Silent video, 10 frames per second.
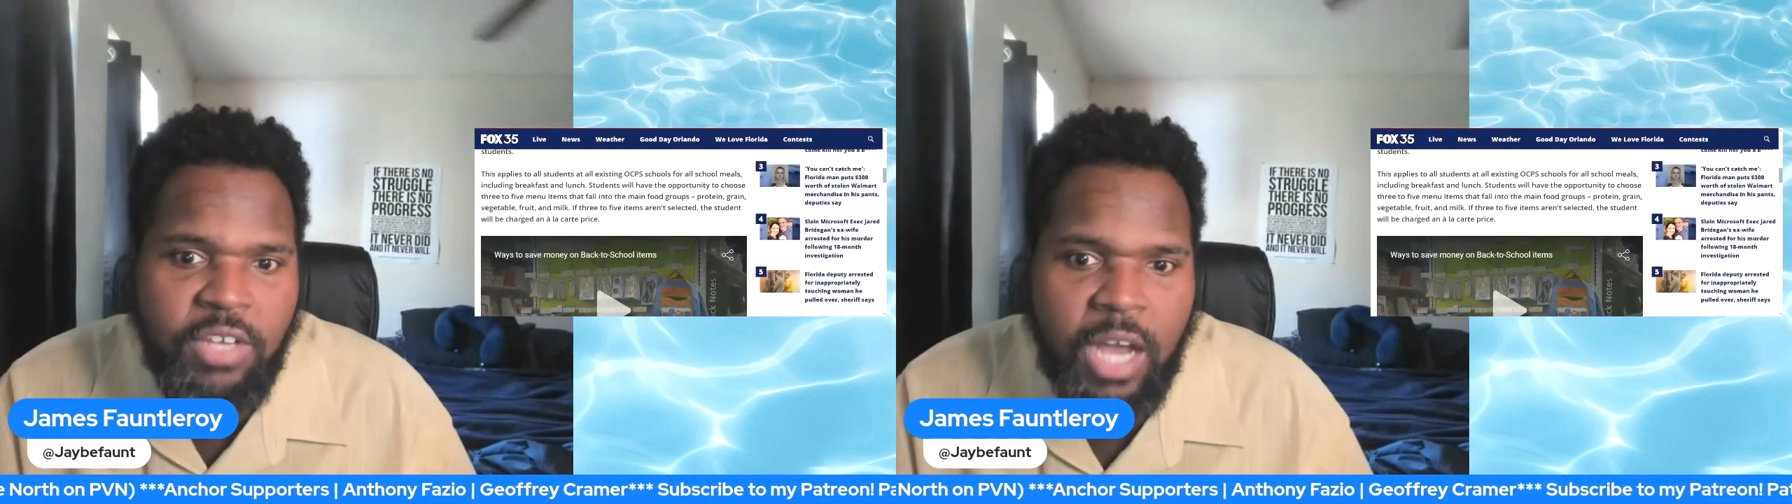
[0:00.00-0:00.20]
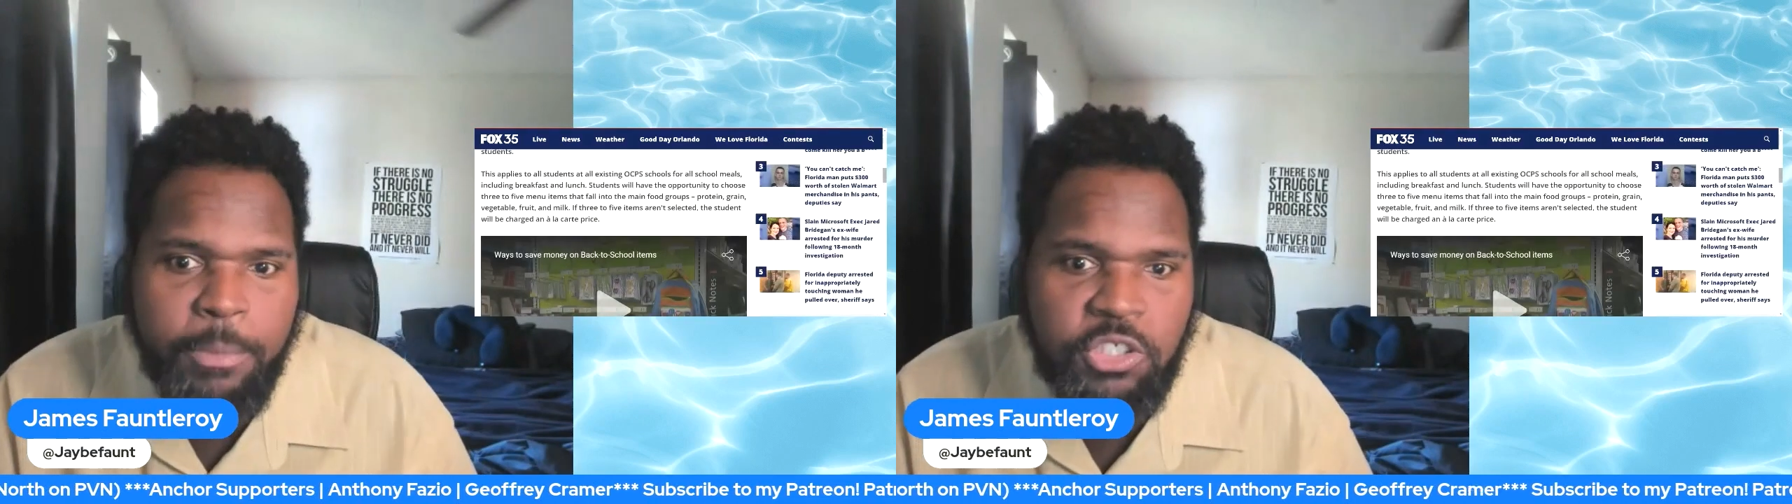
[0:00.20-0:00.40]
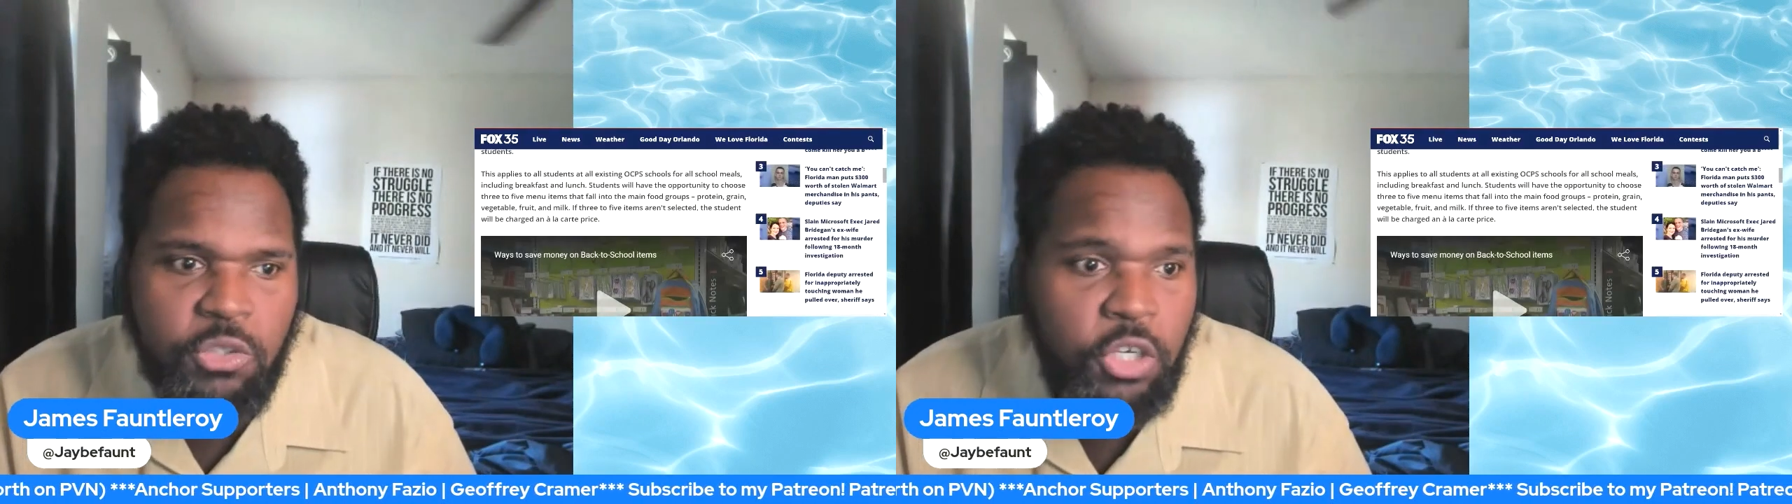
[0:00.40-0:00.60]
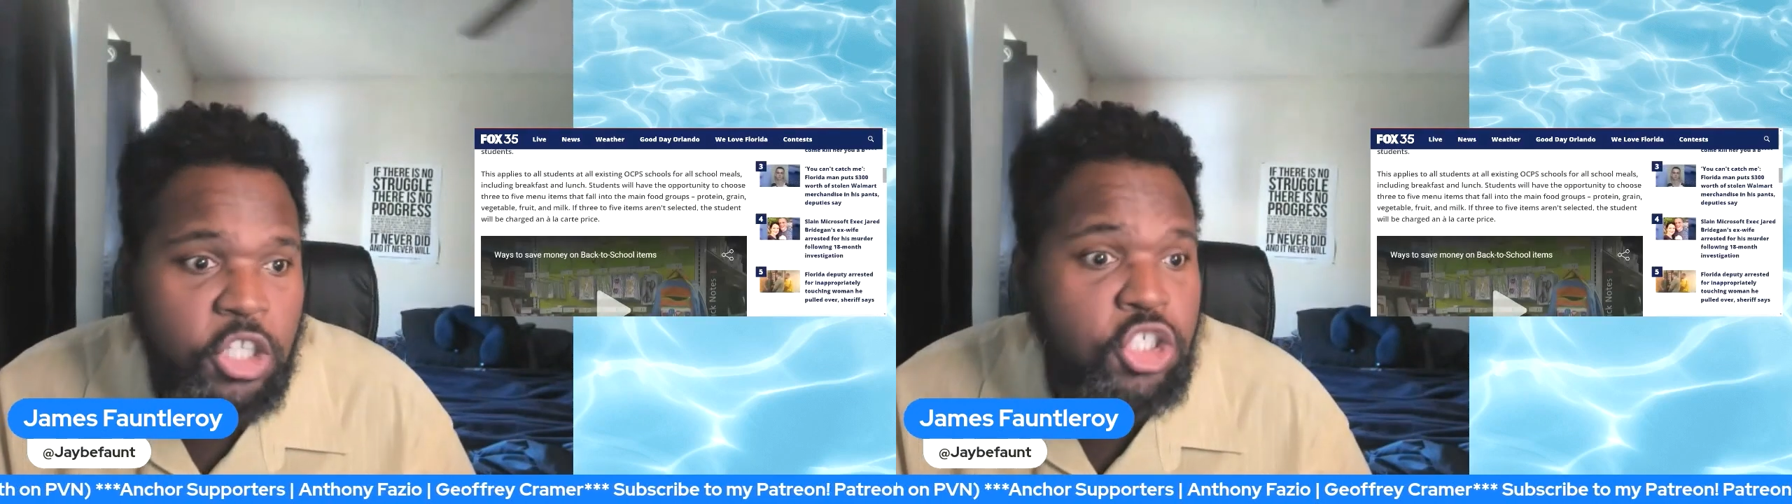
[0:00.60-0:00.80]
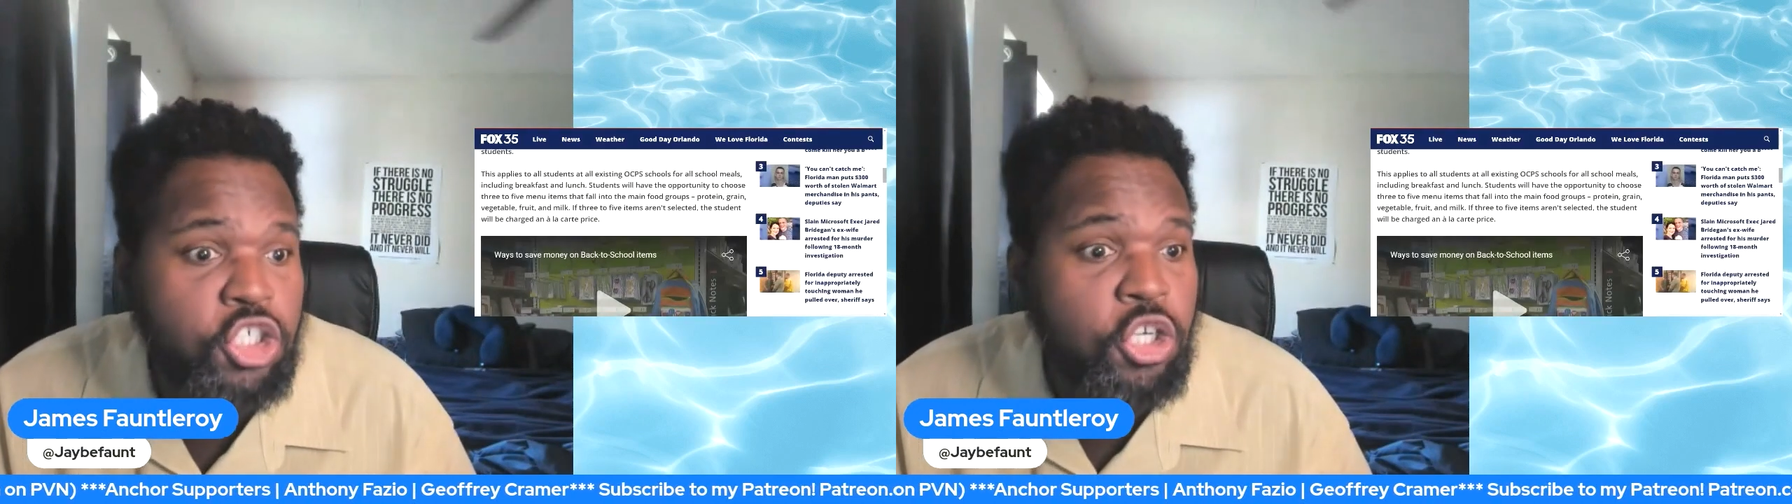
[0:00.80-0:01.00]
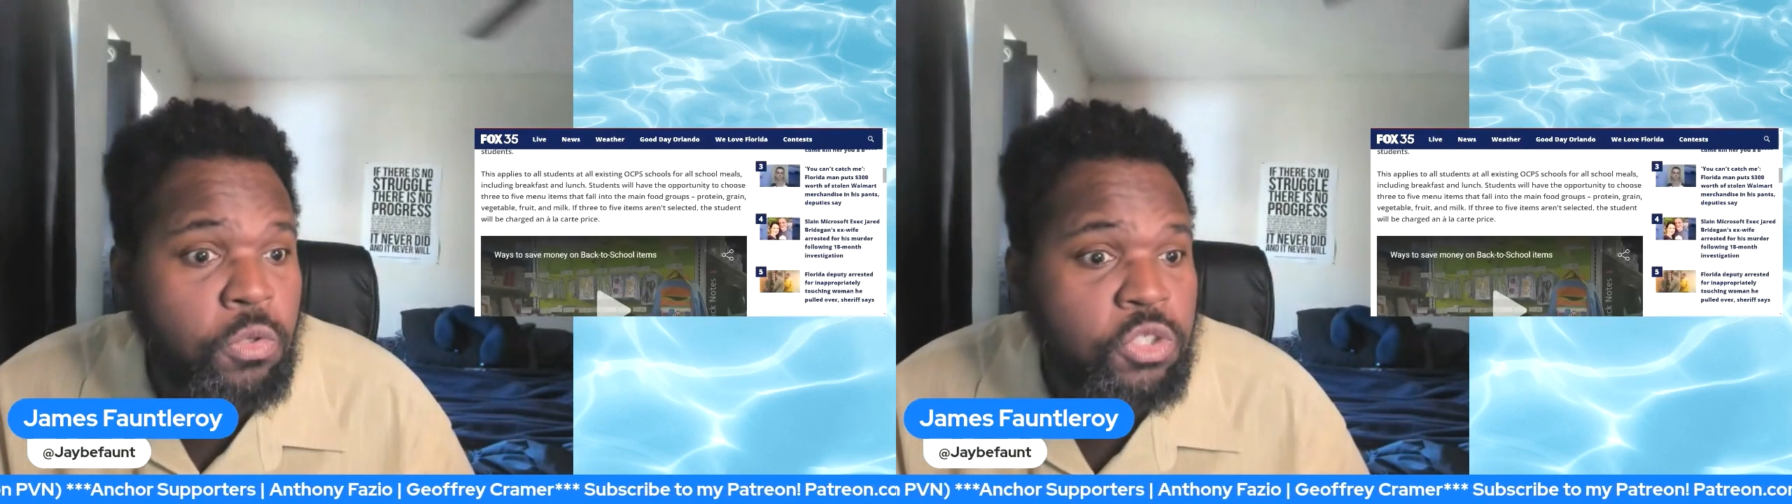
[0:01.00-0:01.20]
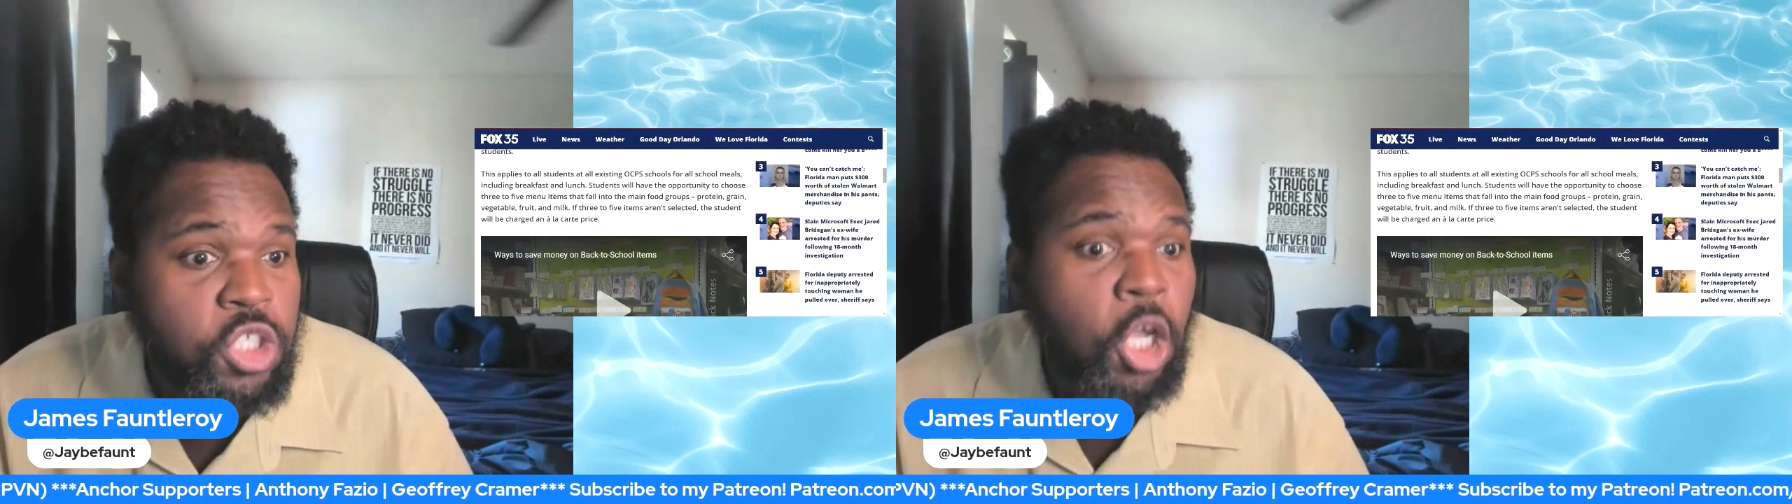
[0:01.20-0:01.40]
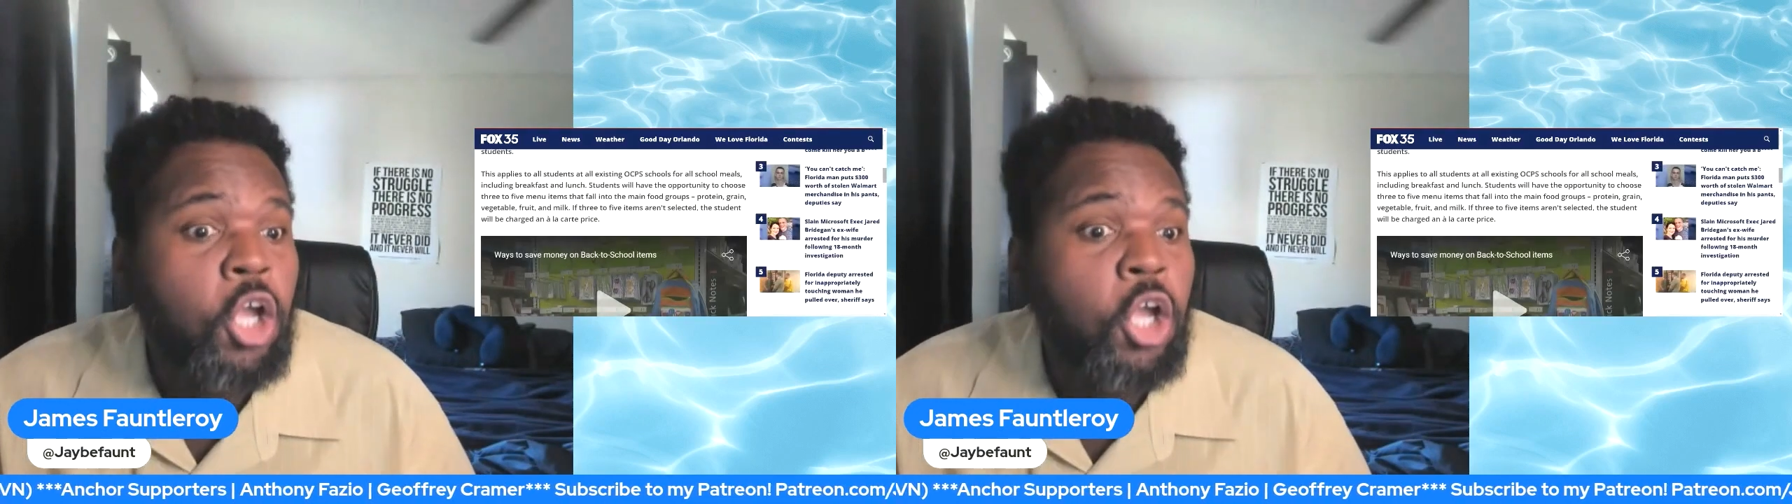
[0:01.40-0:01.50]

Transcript: opportunity to choose